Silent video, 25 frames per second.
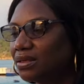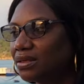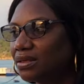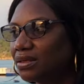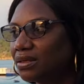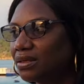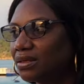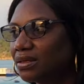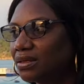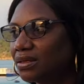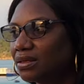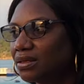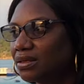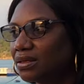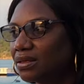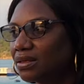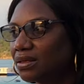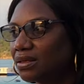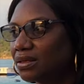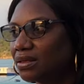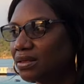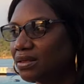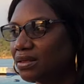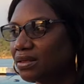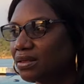
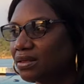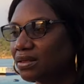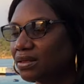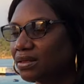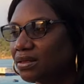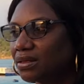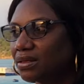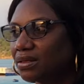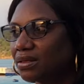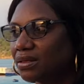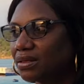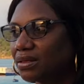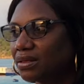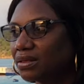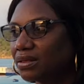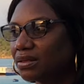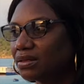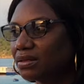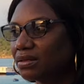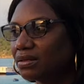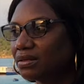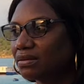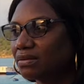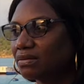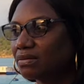
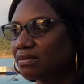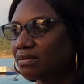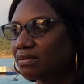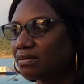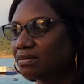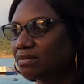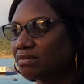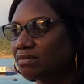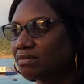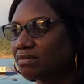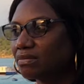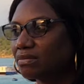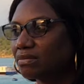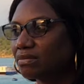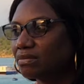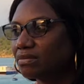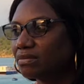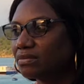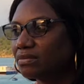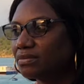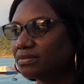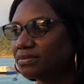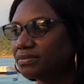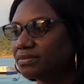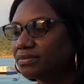
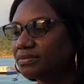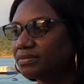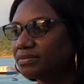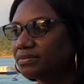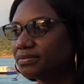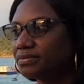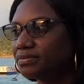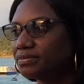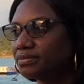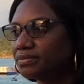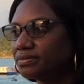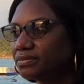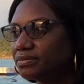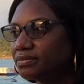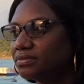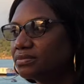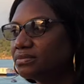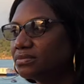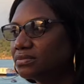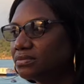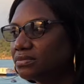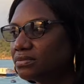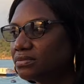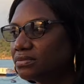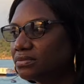
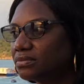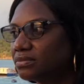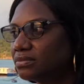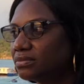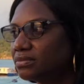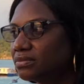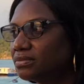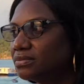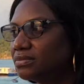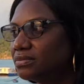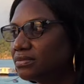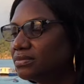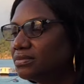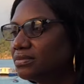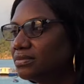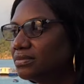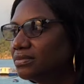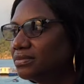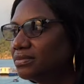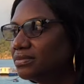This person isn't speaking.